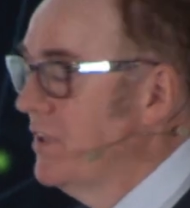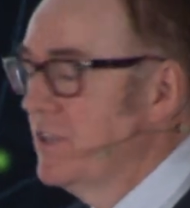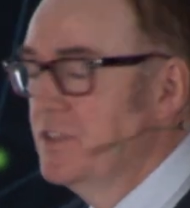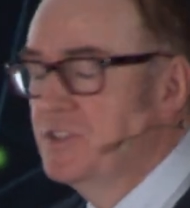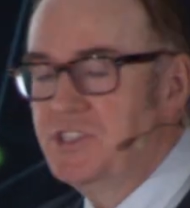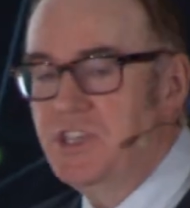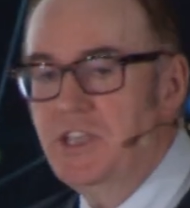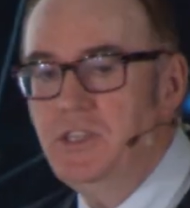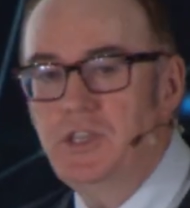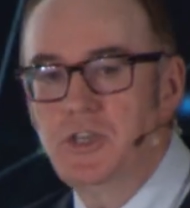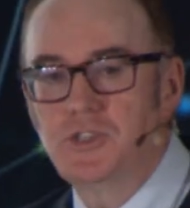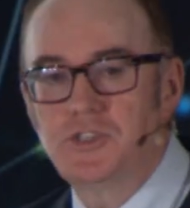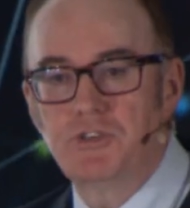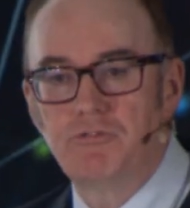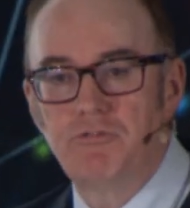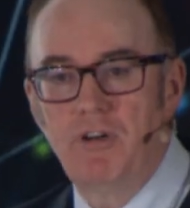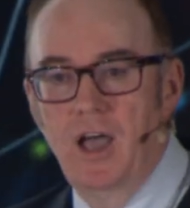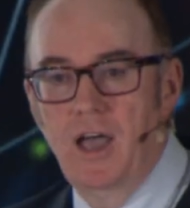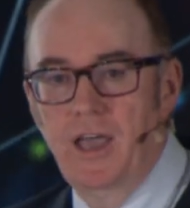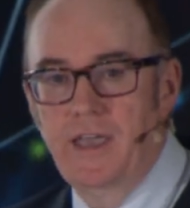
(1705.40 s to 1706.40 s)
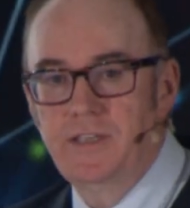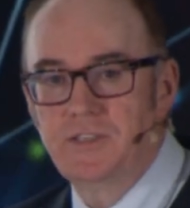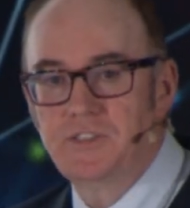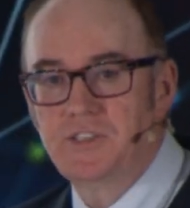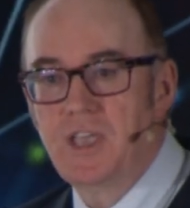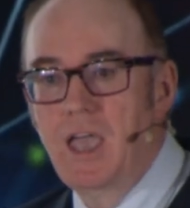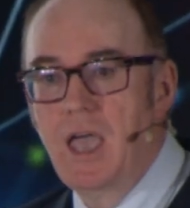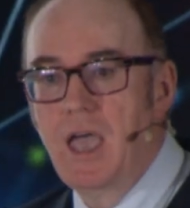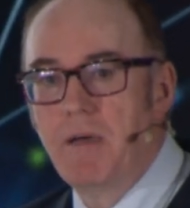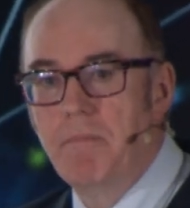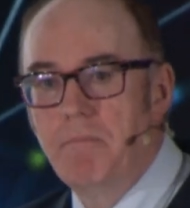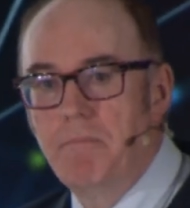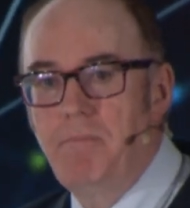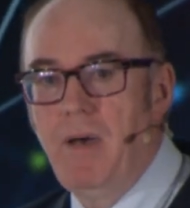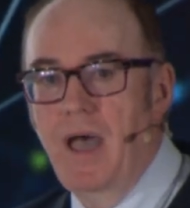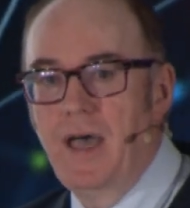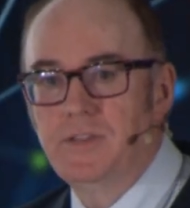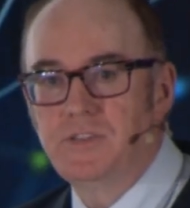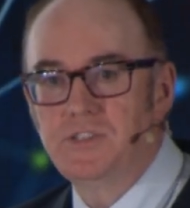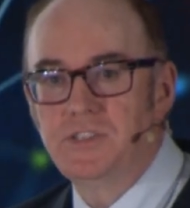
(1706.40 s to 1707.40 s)
have continued to rise,
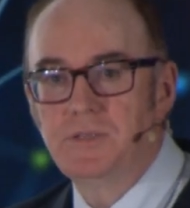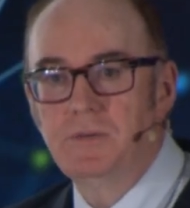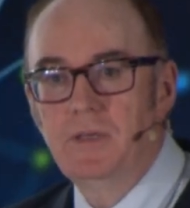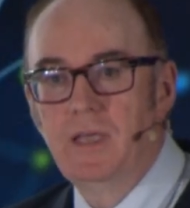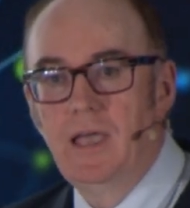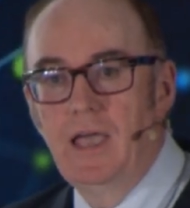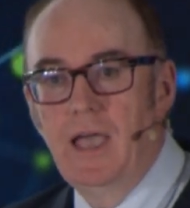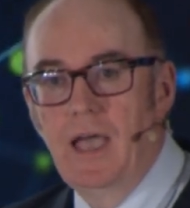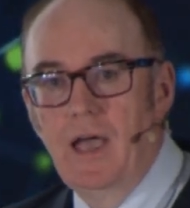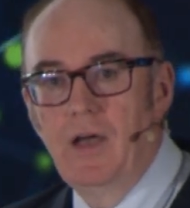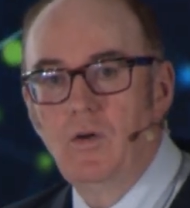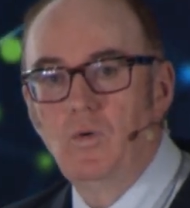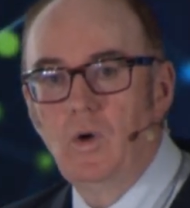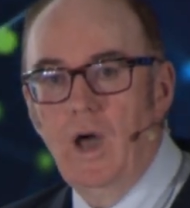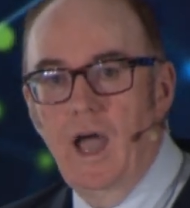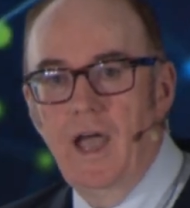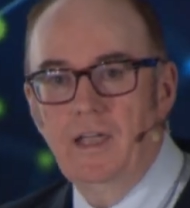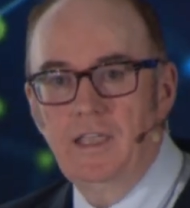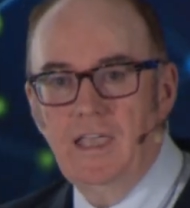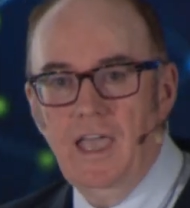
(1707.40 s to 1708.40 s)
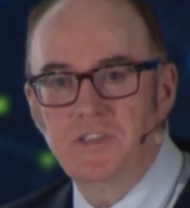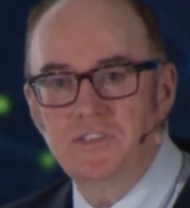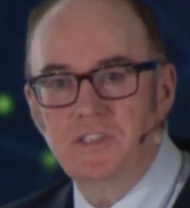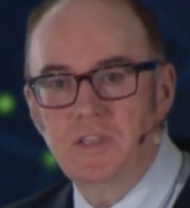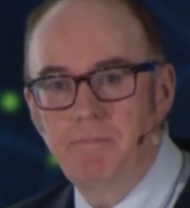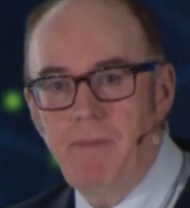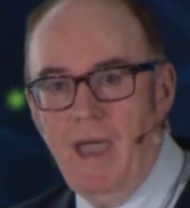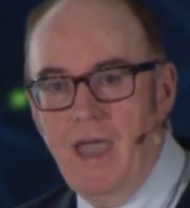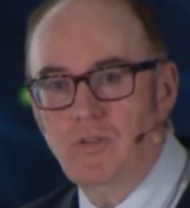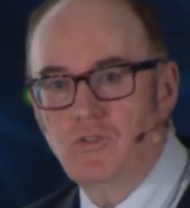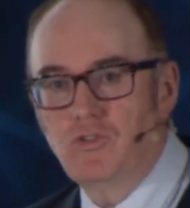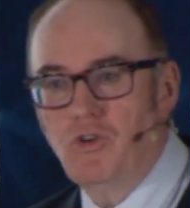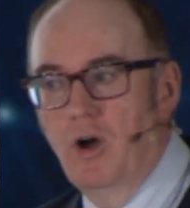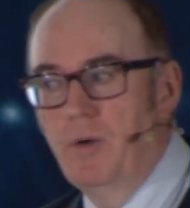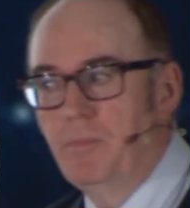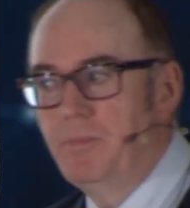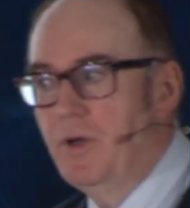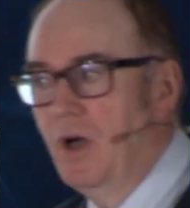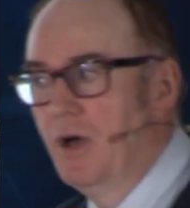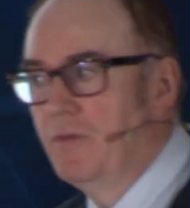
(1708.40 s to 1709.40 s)
but against the
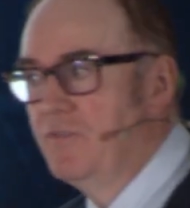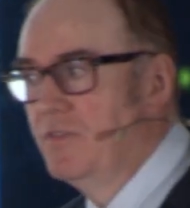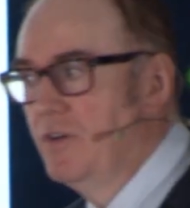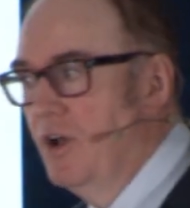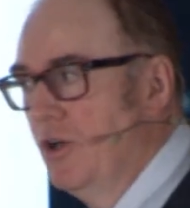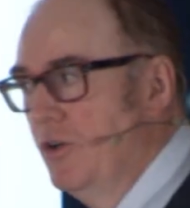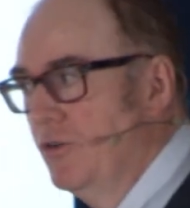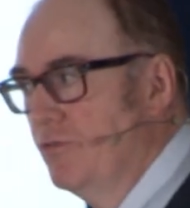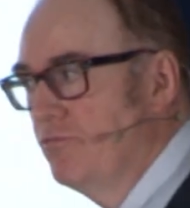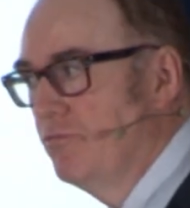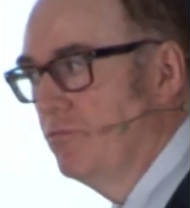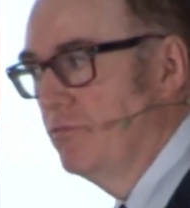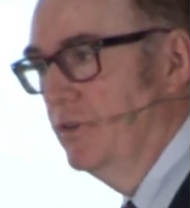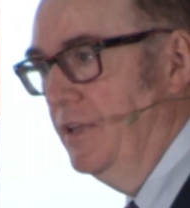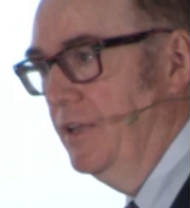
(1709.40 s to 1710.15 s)
backdrop of low